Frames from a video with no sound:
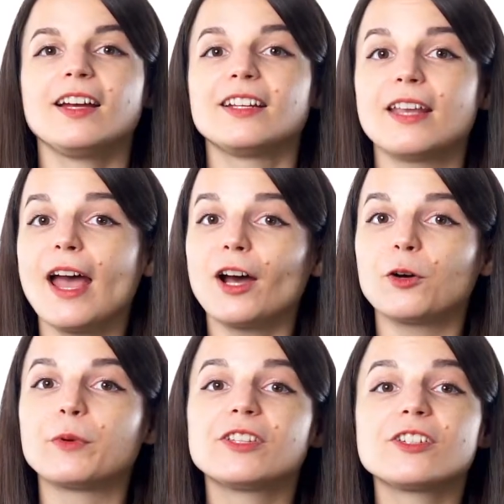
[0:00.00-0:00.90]
Now,
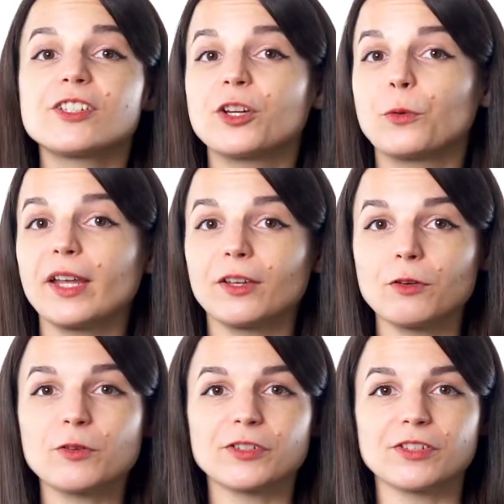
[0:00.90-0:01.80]
with just a quick
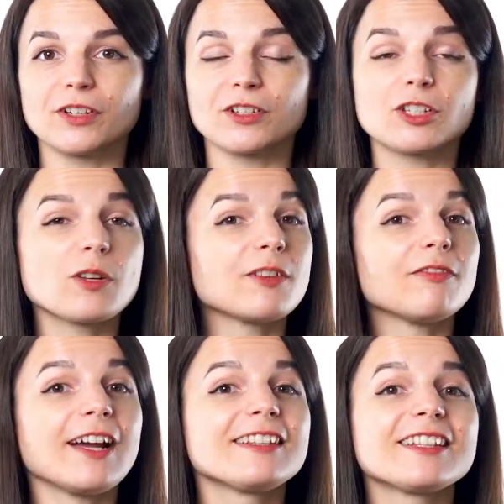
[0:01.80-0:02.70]
Google search, you can
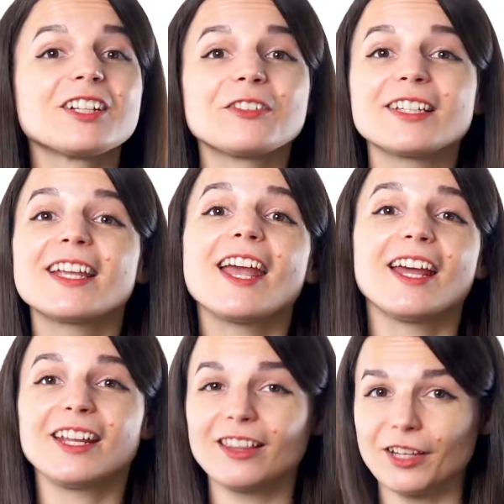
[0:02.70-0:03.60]
find literally
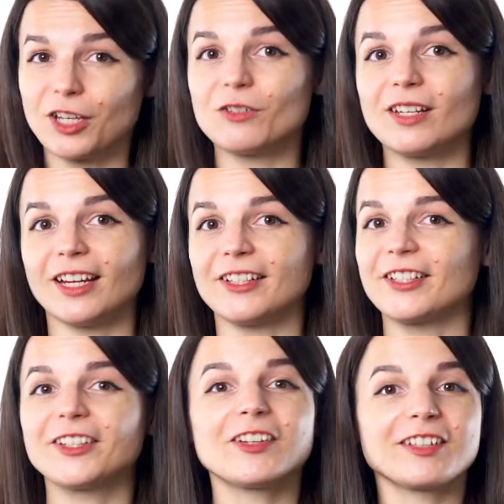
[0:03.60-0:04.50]
anything you need
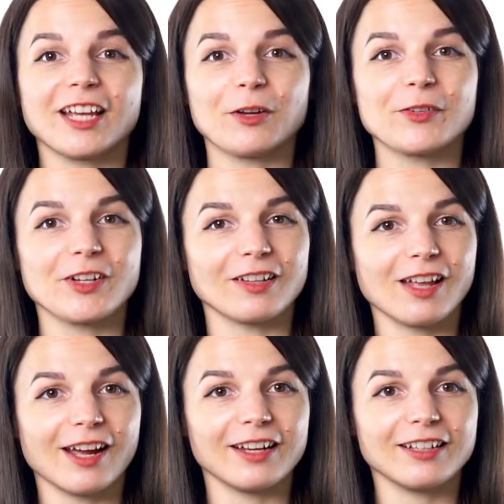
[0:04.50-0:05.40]
to learn a language
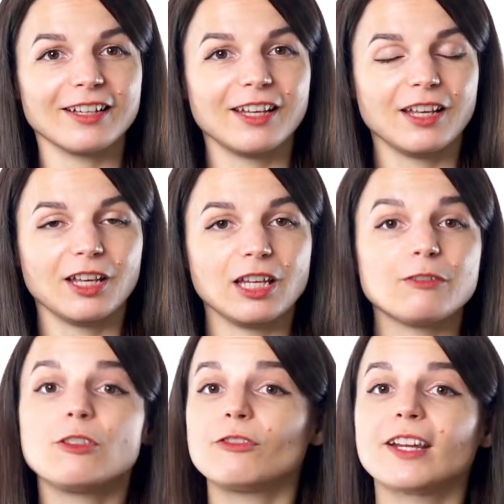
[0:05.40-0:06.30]
online.
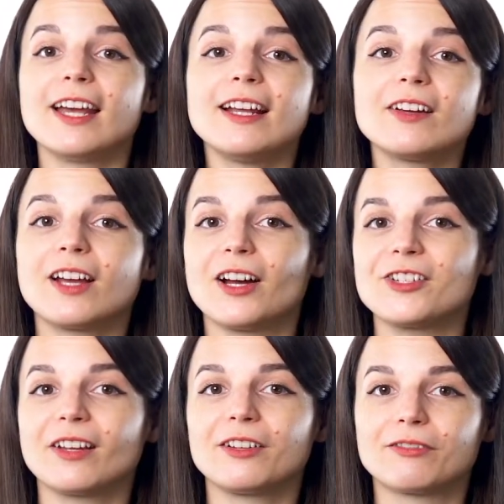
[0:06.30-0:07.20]
If you forget how to
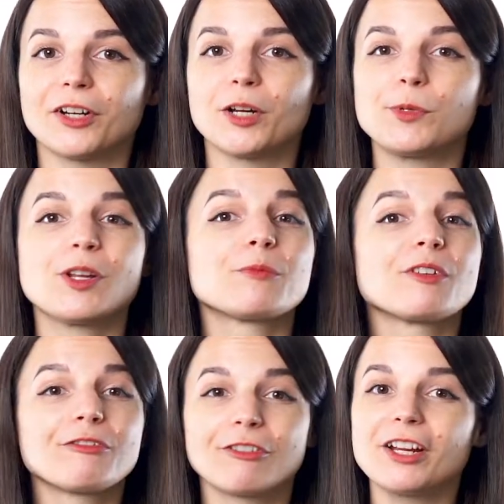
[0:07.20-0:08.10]
conjugate a verb, you can
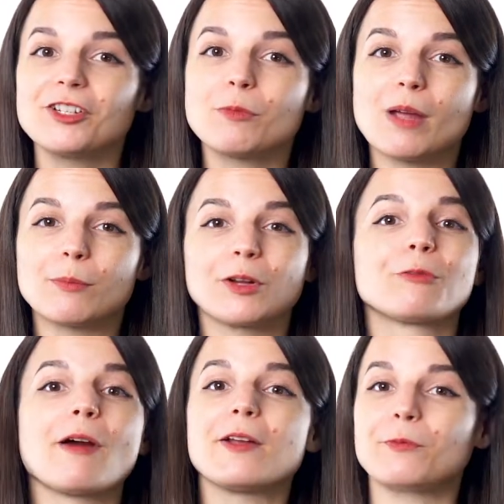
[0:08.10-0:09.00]
refresh your memory
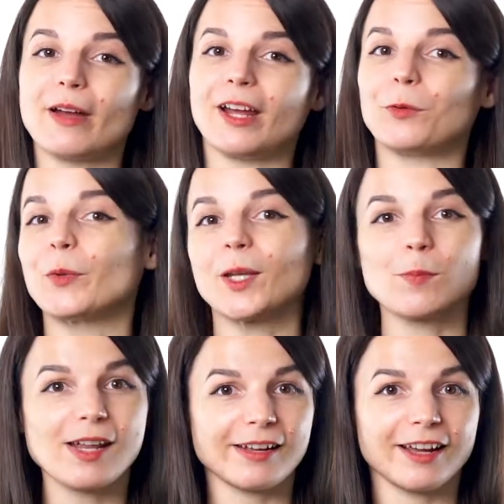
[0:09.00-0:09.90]
right away on
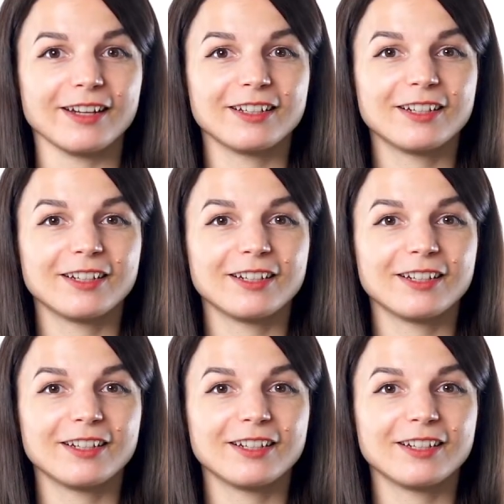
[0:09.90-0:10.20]
Wikipedia.